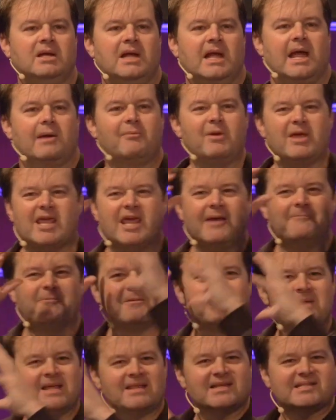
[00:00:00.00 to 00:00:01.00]
and we keep
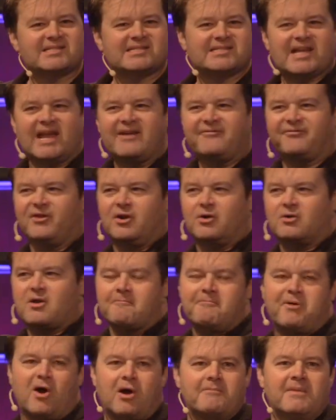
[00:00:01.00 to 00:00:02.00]
them in this safe little
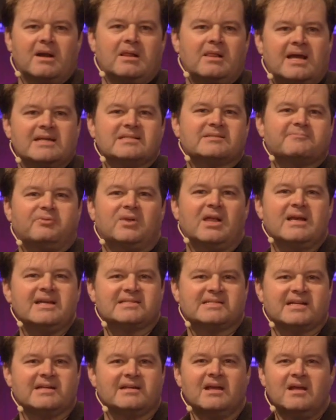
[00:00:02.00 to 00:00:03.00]
compartmentalized
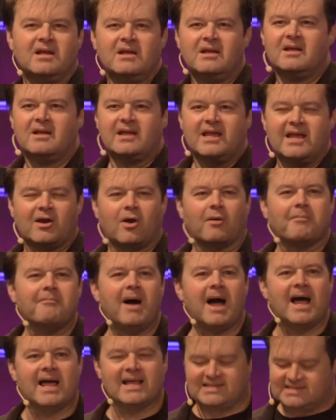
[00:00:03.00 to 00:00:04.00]
place in our
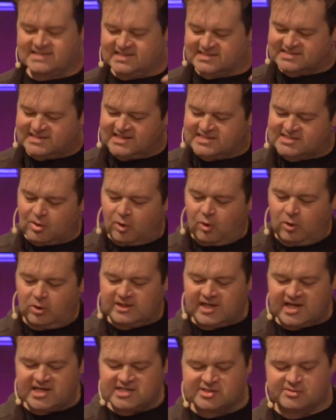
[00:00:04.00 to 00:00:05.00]
minds, this
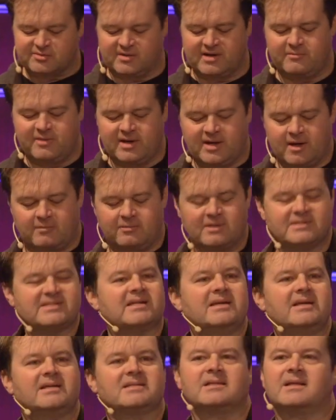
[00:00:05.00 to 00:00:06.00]
old history. We go, well,
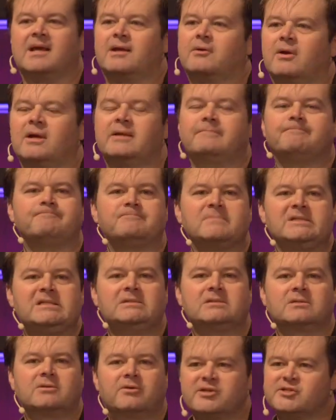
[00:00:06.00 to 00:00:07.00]
see, isn't that great?
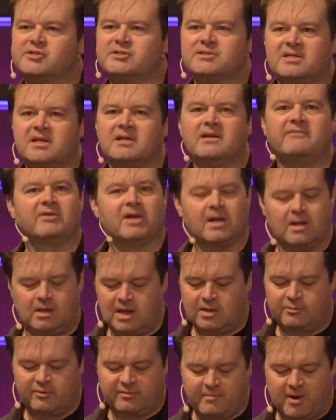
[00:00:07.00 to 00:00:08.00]
Christians can even get
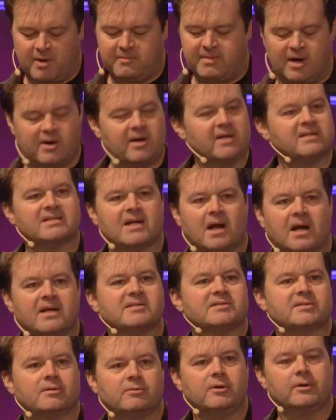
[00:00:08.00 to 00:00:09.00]
along with barbarians. God
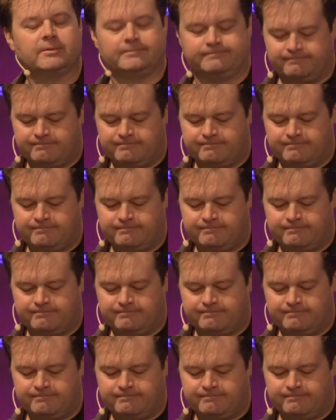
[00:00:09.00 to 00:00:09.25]
is so good.